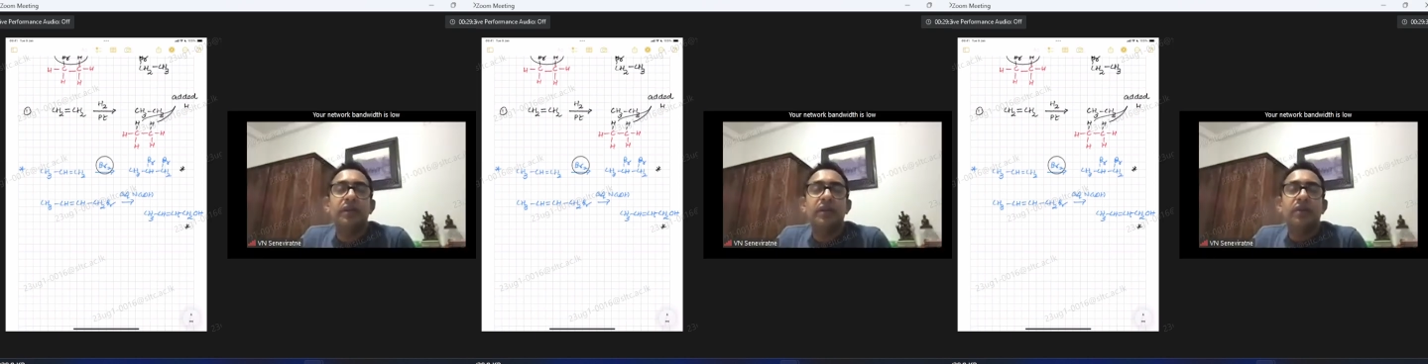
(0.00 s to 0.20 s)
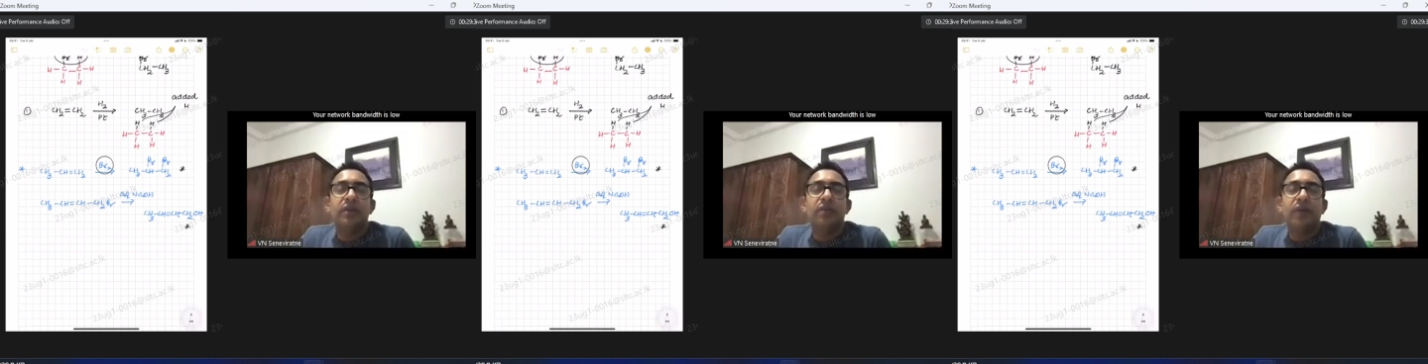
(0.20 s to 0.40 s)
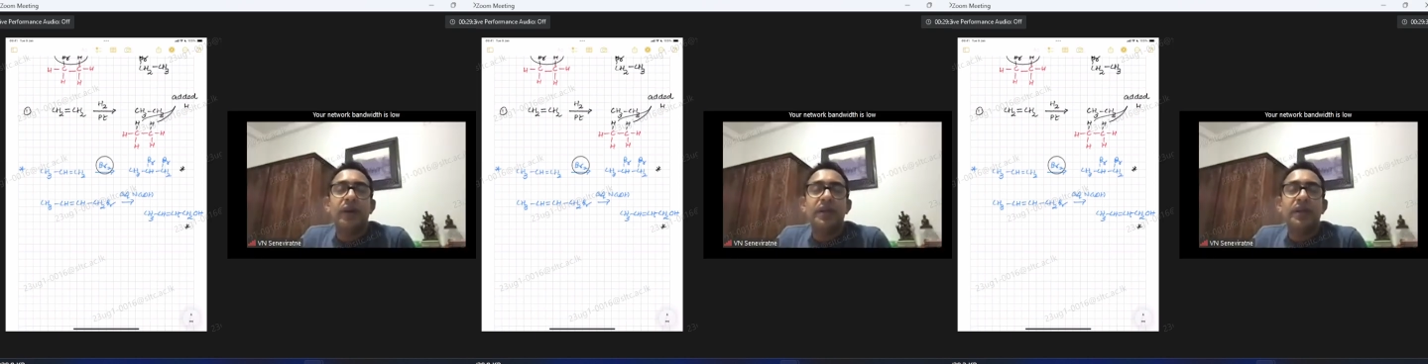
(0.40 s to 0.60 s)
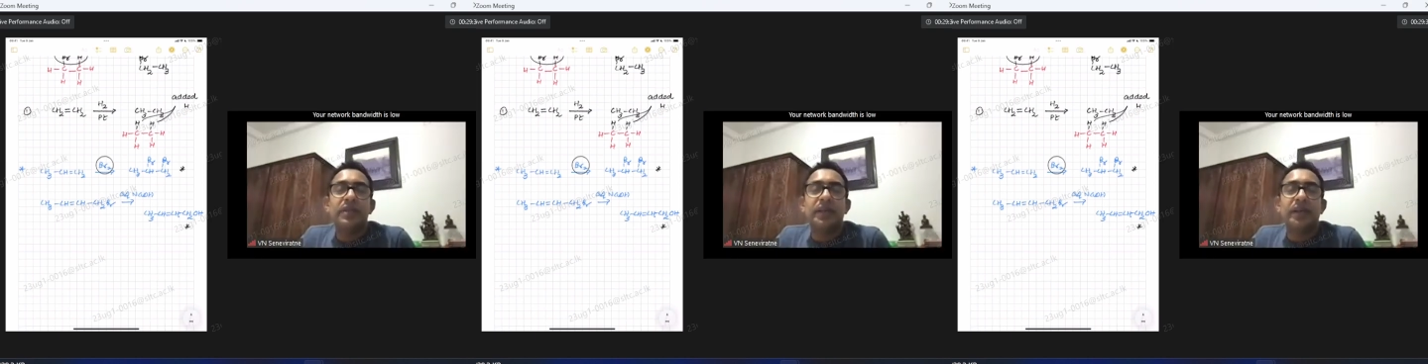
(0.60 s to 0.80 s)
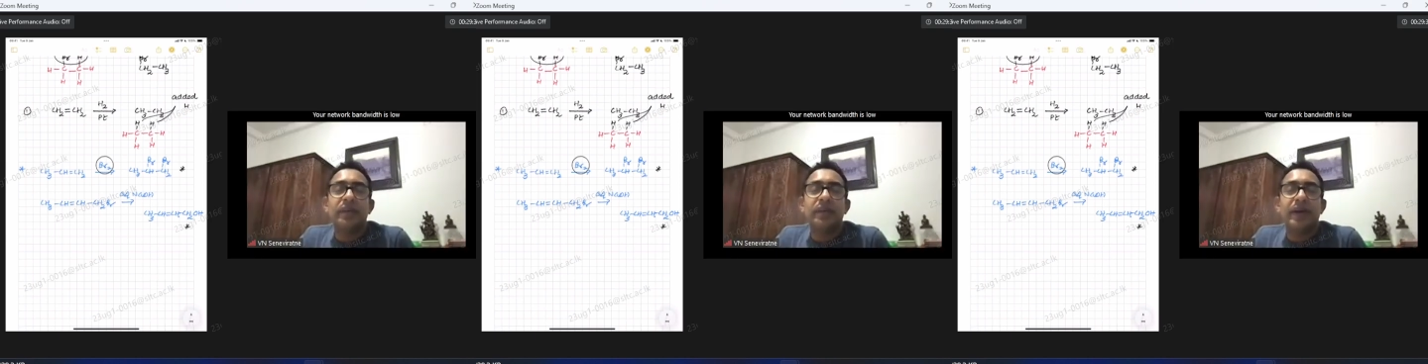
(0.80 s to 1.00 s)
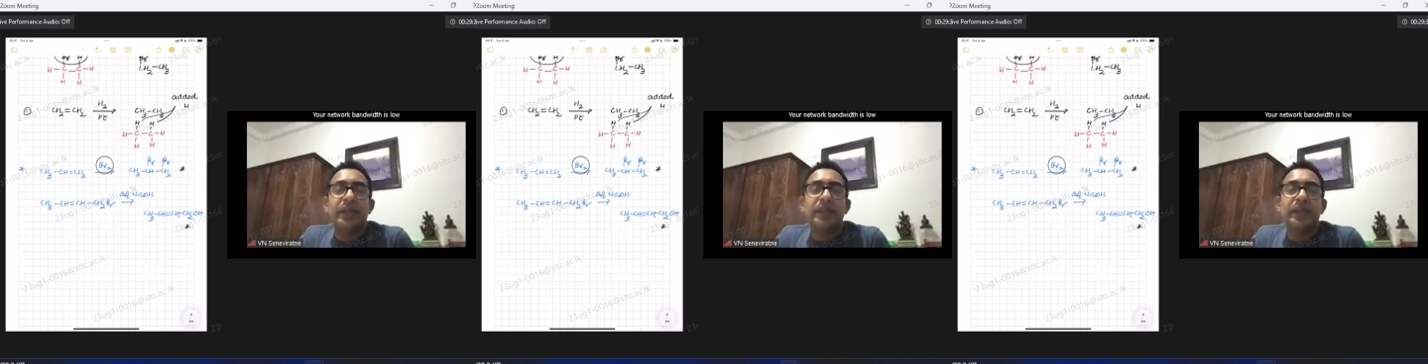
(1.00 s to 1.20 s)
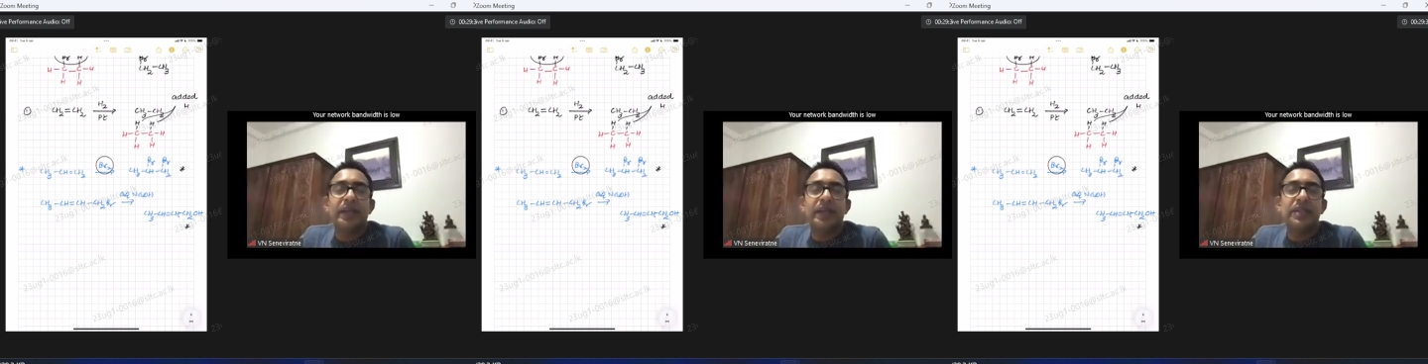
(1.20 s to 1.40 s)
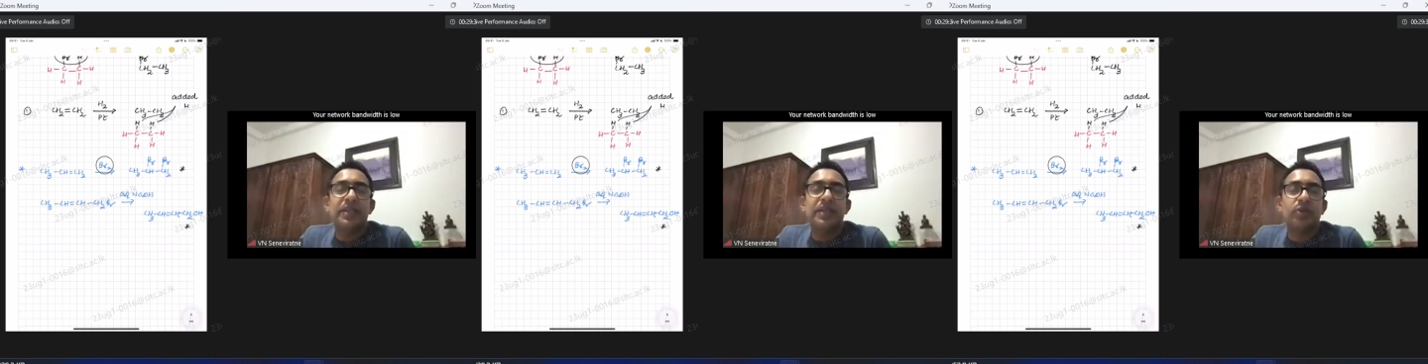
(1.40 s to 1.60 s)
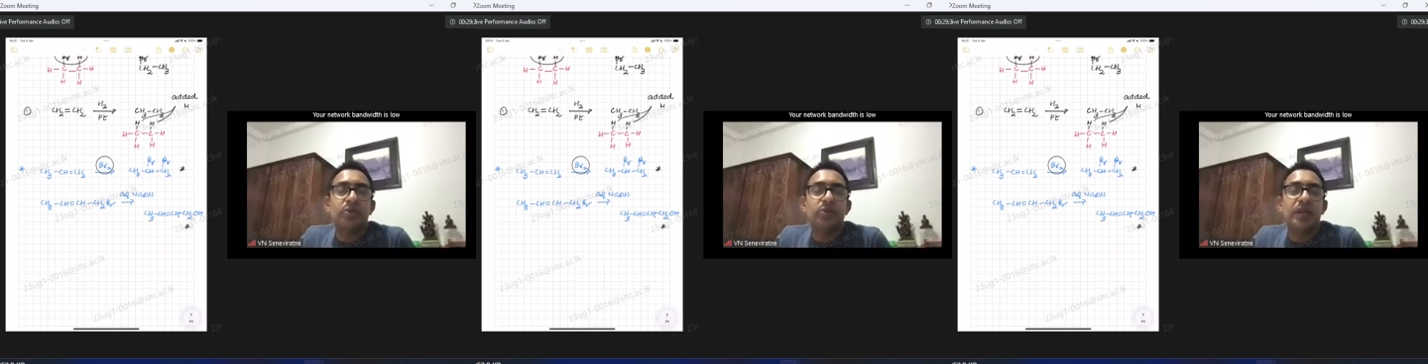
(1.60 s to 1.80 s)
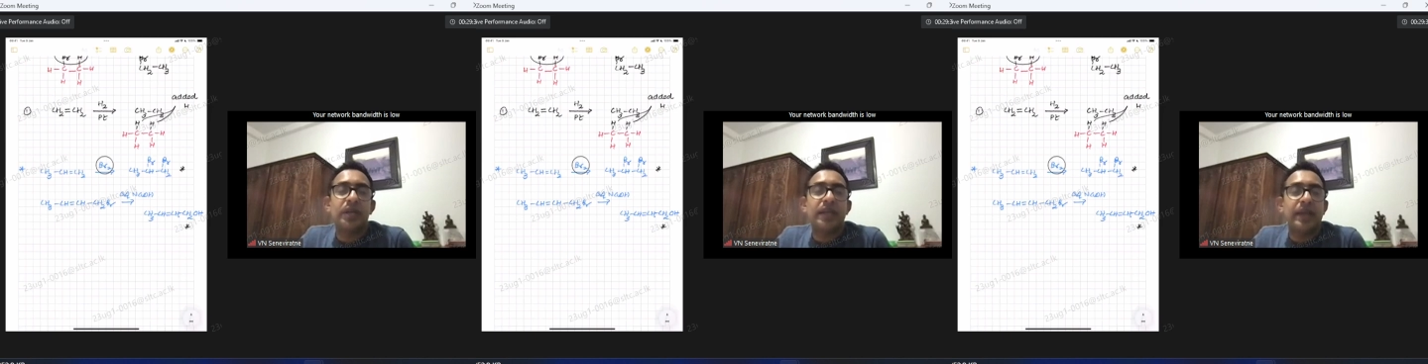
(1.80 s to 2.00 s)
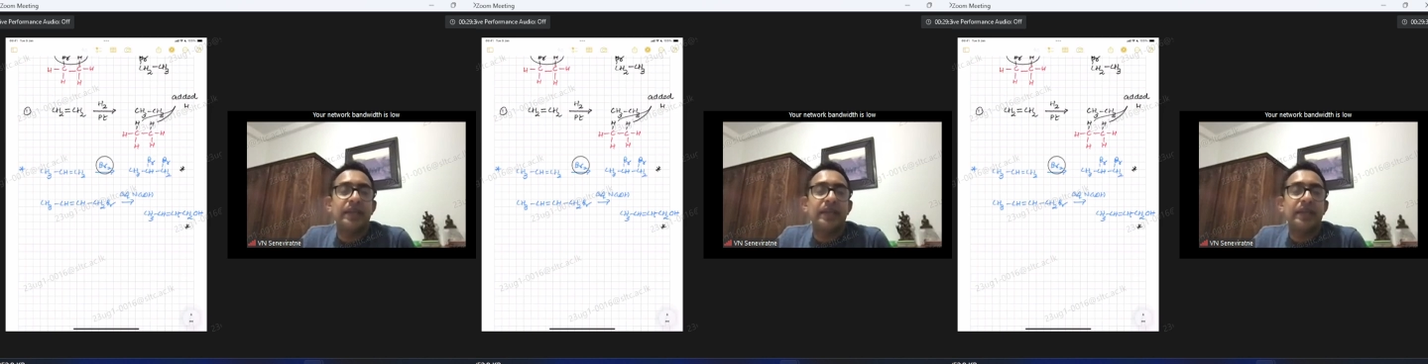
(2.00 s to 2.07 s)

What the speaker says: What is the reason to say that